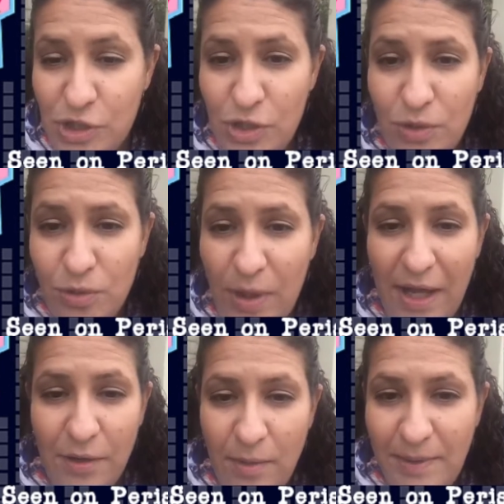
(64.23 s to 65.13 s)
too.
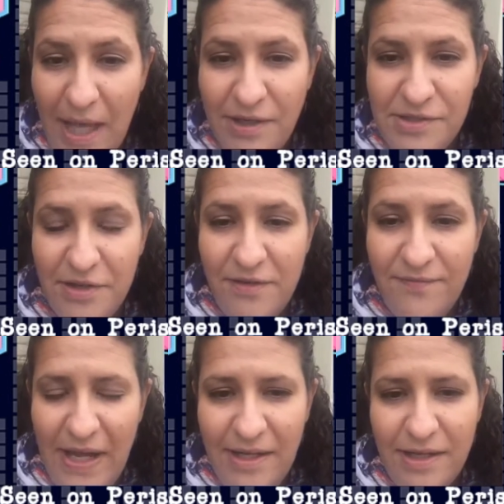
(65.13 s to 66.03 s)
And all bloggers are
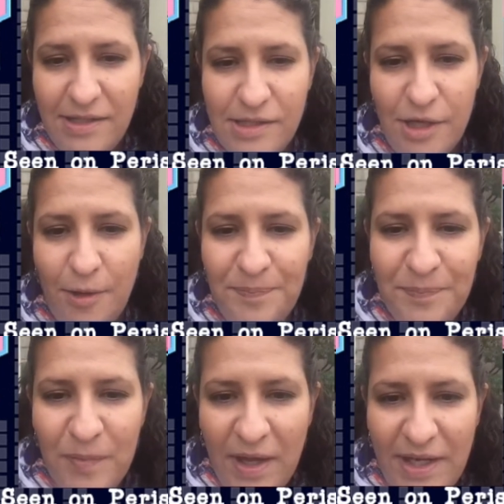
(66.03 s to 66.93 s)
invited. So,
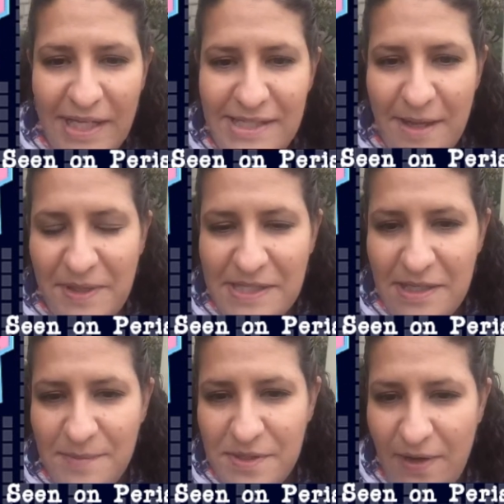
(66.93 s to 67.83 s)
next time this
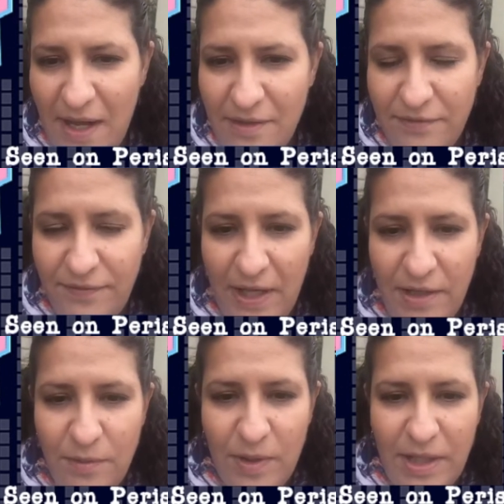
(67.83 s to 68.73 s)
comes around, if
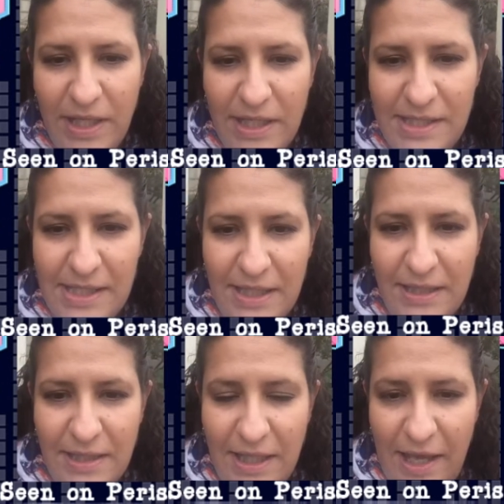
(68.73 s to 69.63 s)
anyone is
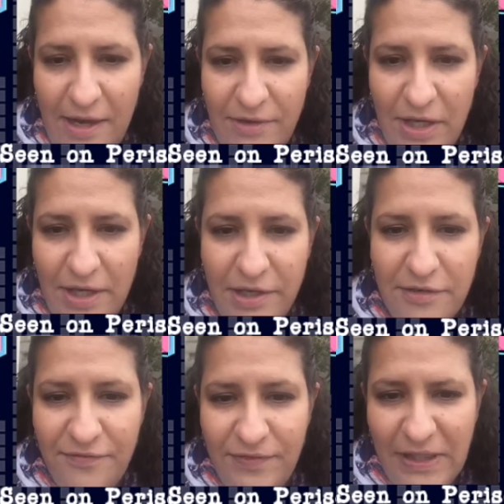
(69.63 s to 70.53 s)
in the area
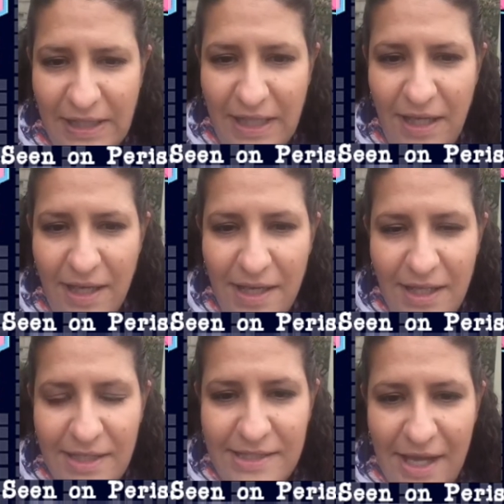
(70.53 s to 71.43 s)
near Philly,
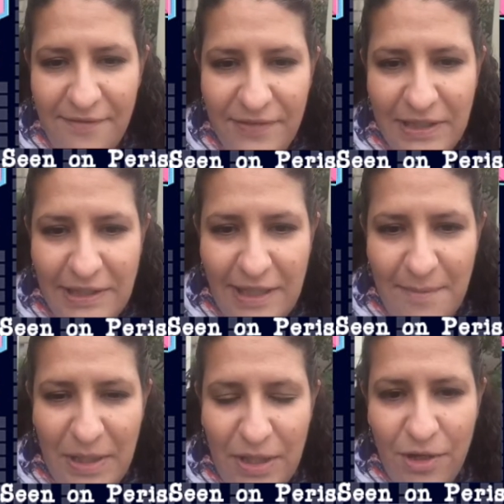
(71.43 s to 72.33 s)
definitely
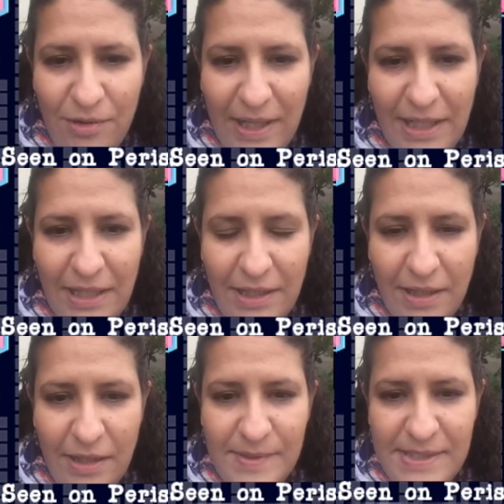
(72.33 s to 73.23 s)
let me know. I can
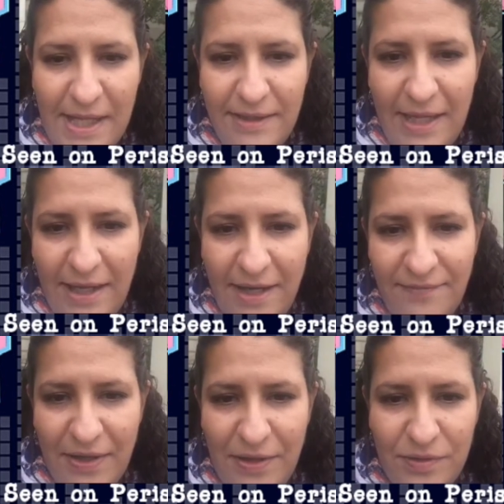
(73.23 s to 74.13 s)
um, send that
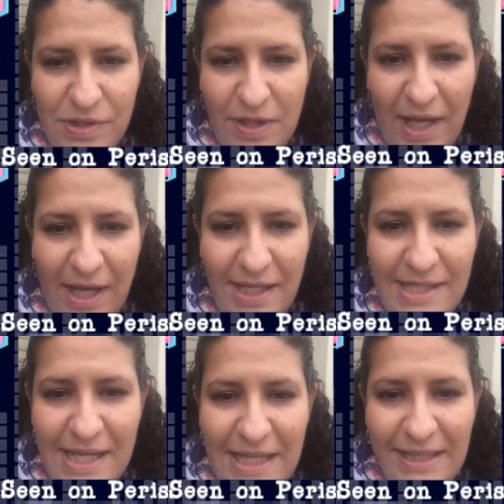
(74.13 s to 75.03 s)
invite over to you
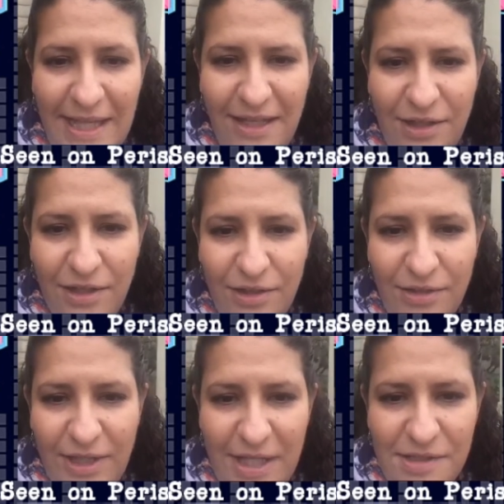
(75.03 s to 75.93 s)
guys. Thank
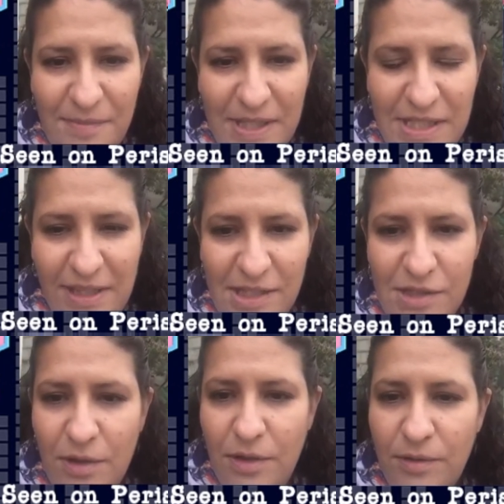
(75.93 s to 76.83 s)
you. Thanks so much. Thanks
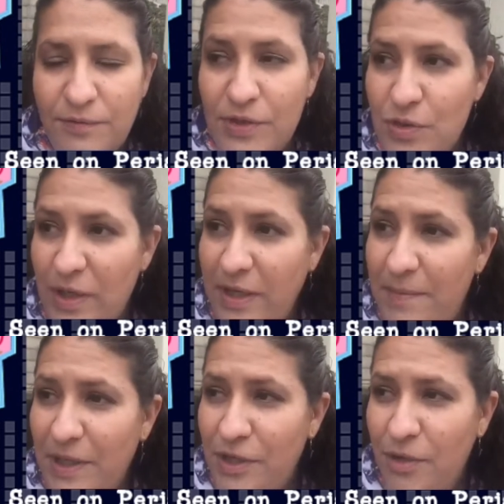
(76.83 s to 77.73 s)
so for joining.
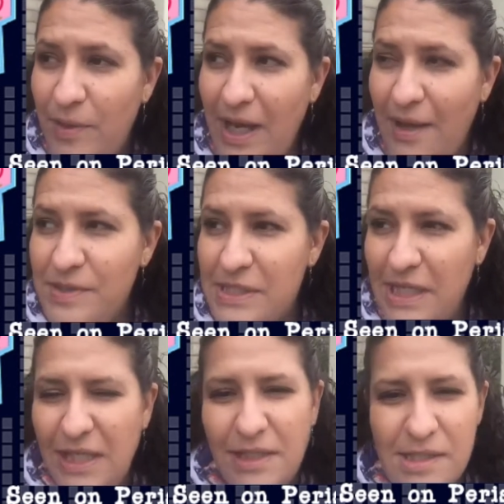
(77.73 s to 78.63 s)
But you know what? I was
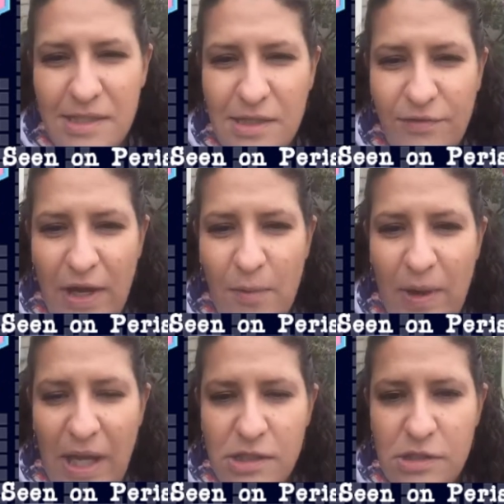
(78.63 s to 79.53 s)
thinking this is a great
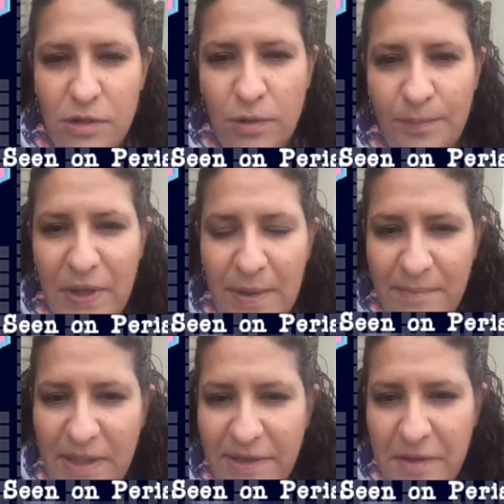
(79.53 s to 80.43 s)
way to
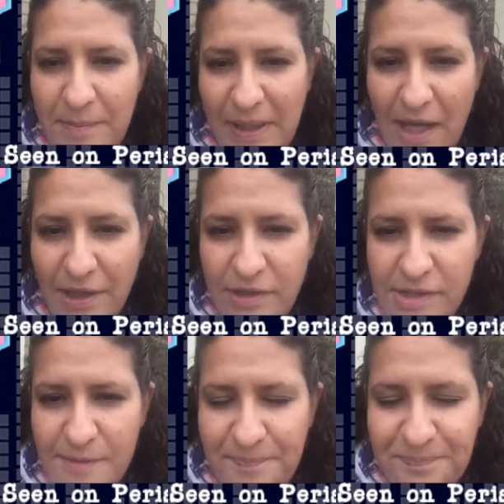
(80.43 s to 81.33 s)
meet other
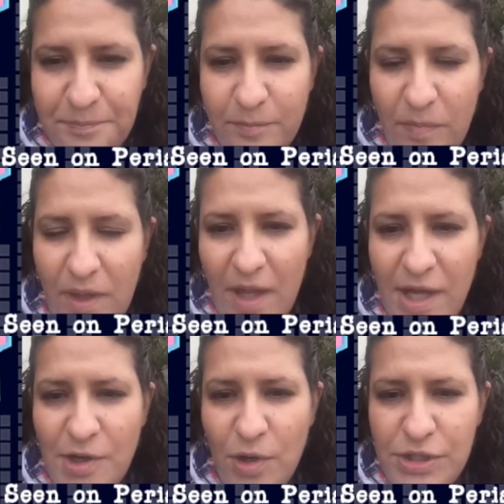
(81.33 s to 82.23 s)
bloggers
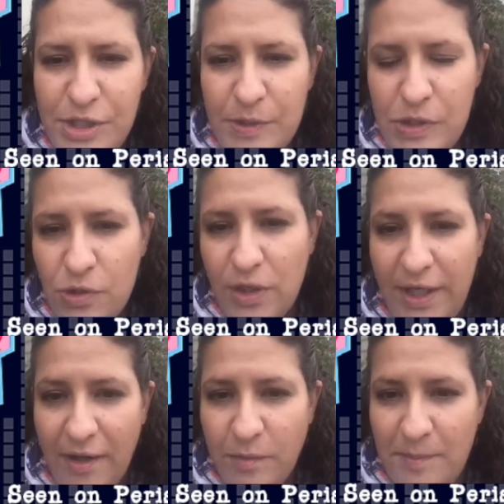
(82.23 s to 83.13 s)
and also to
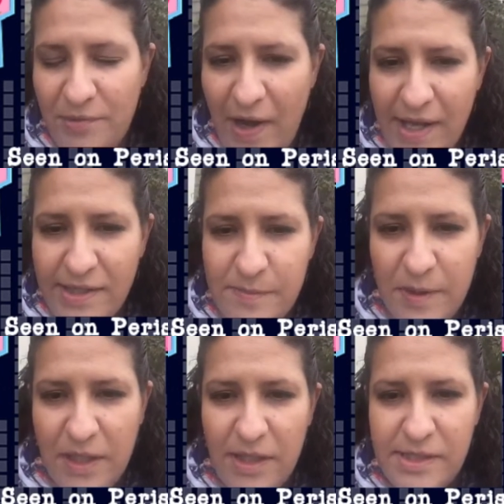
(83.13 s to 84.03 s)
connect with brands
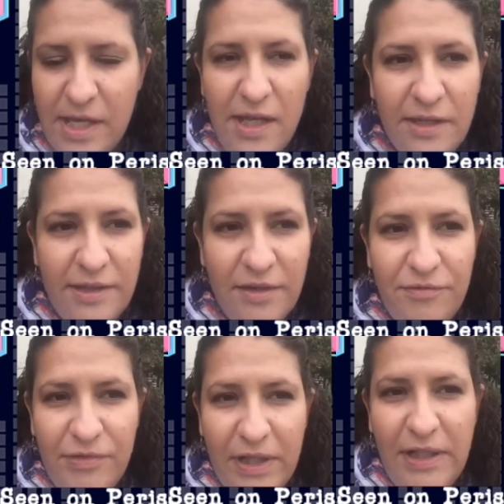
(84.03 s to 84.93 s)
because they're
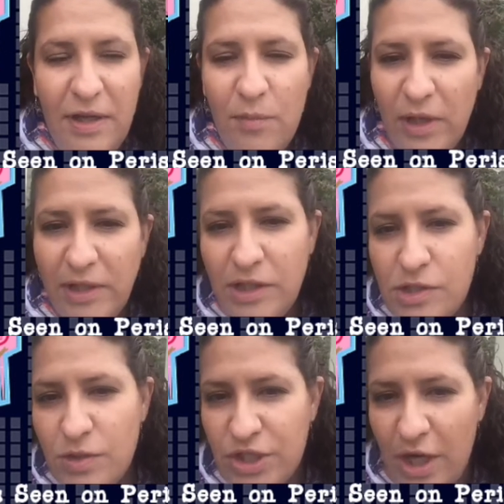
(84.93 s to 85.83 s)
really willing
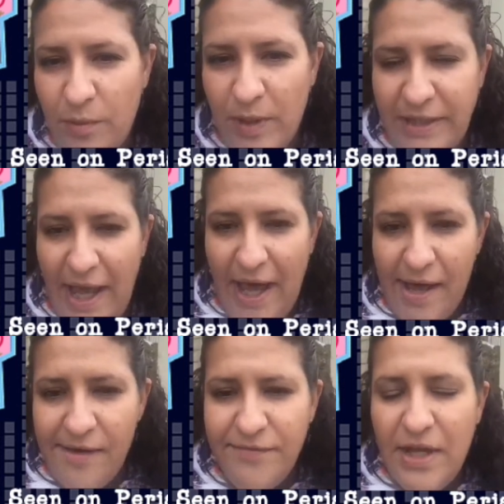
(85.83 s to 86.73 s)
to share what they
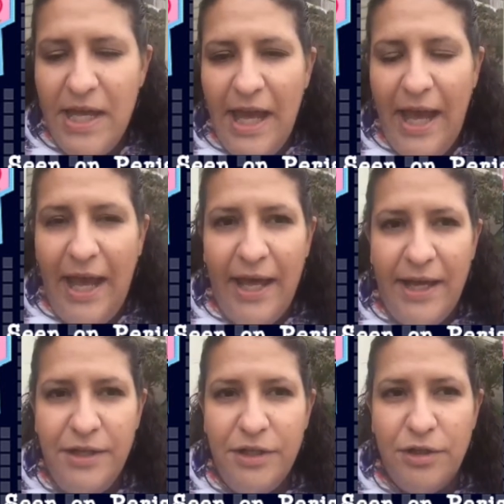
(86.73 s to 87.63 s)
have
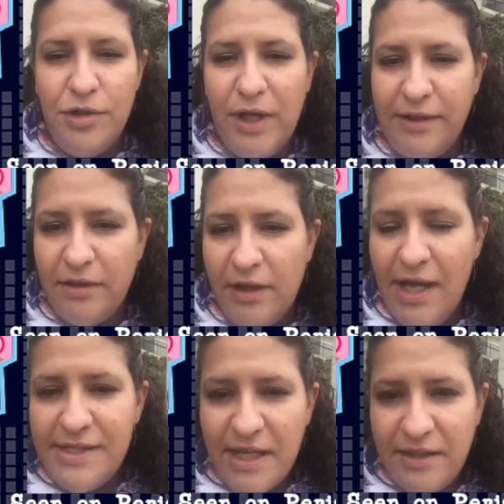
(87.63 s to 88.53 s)
and you know you get their
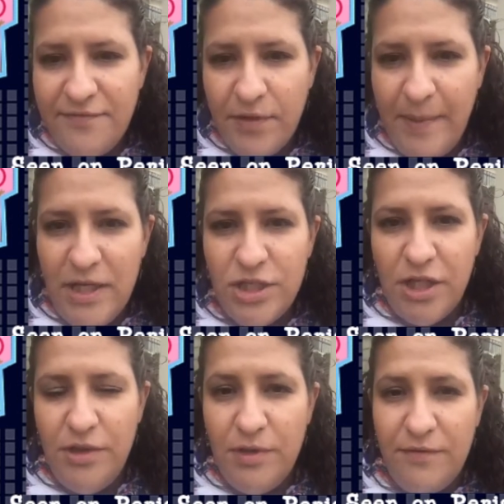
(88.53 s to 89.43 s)
contact
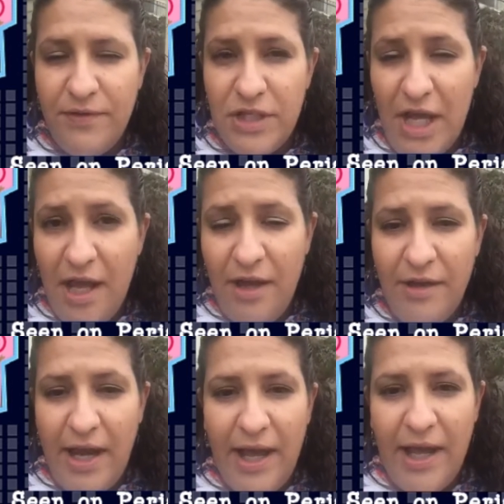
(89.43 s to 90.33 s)
information you can reach
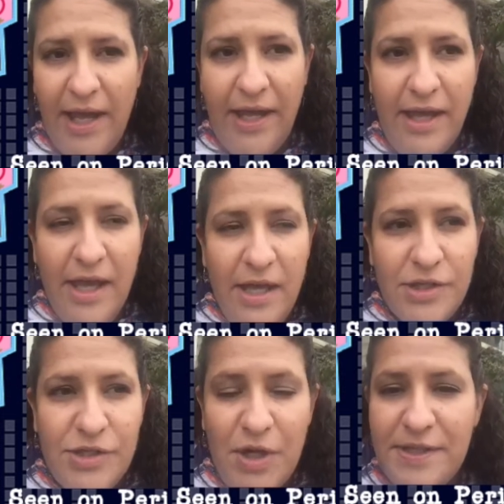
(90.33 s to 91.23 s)
out i
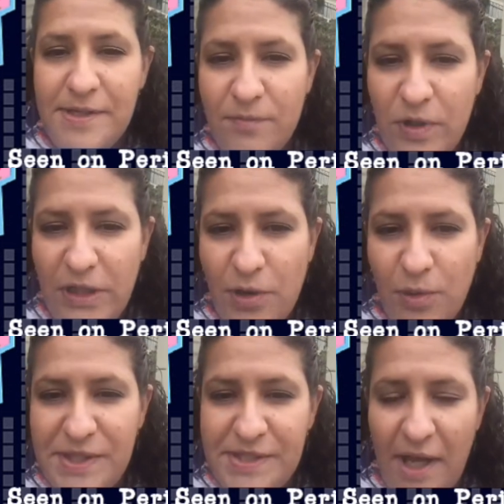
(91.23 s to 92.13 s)
saw some really
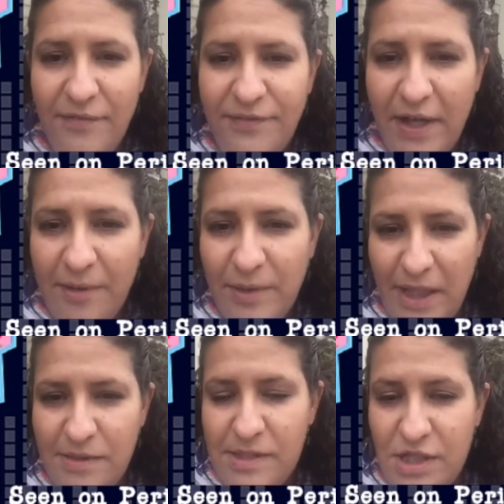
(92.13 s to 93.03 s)
cool stuff that i would
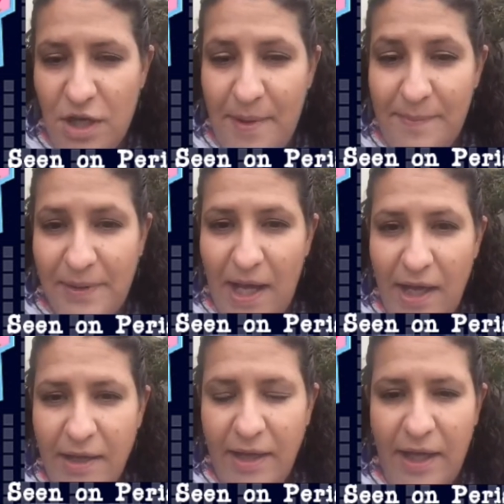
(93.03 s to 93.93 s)
like to share on my
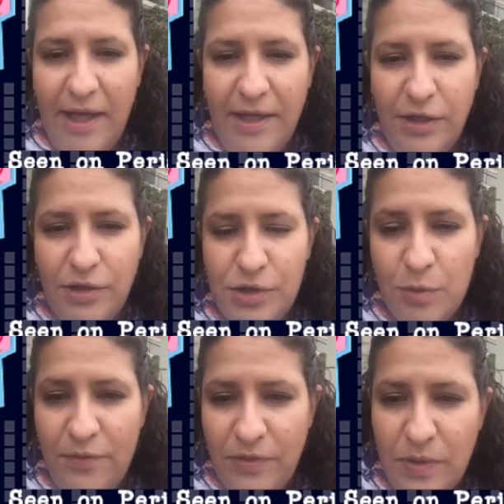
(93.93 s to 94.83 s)
blog and you know do
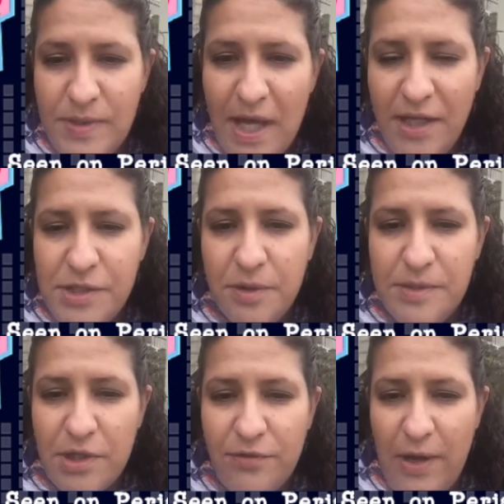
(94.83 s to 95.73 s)
reviews on so it
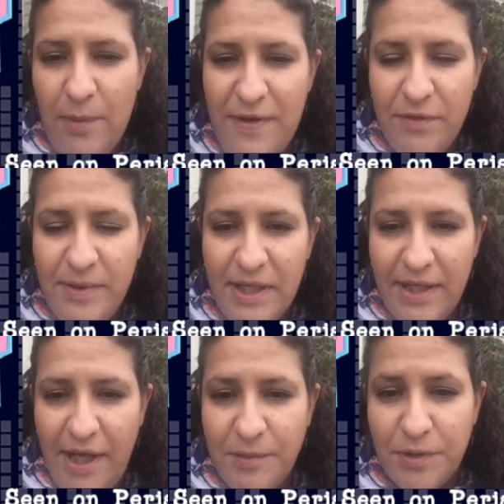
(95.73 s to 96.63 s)
was a great way for me to
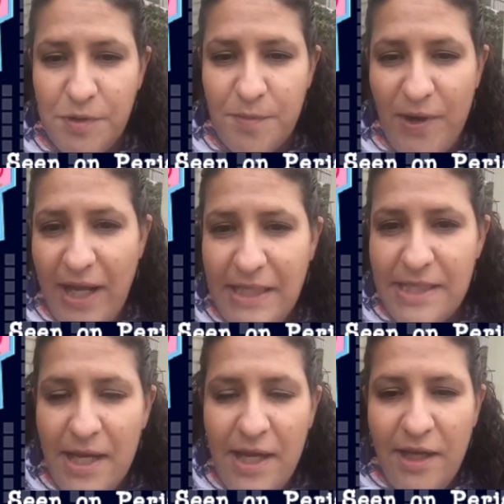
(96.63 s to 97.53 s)
connect with those brands
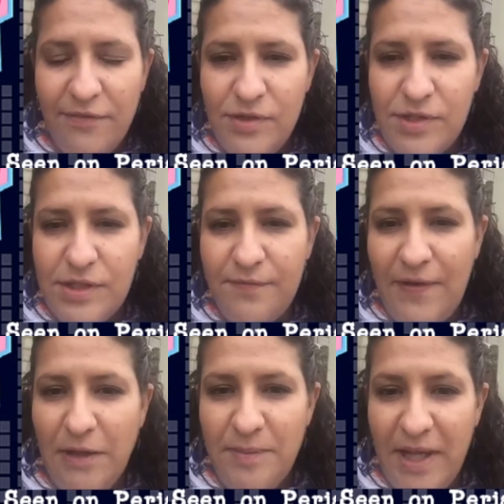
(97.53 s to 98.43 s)
if you
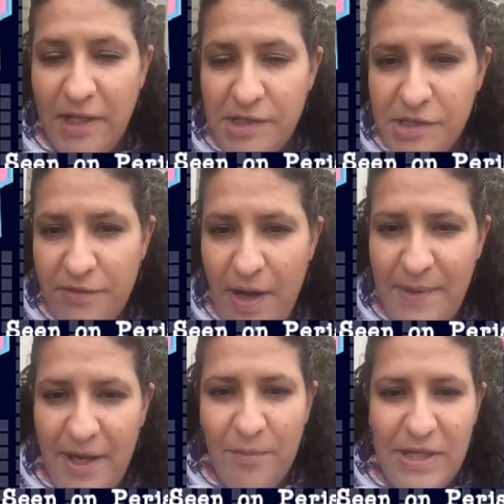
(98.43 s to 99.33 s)
follow me on instagram
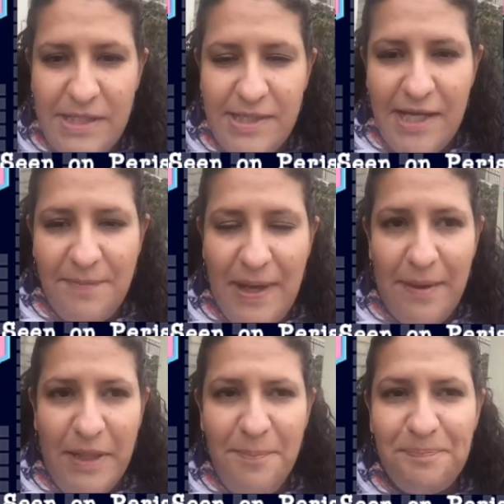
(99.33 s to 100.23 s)
at nyc tech
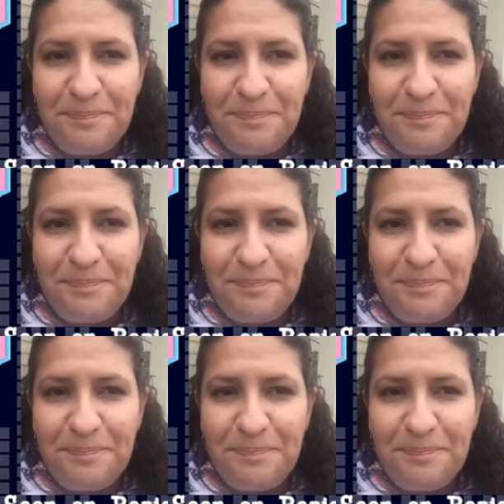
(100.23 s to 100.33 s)
mommy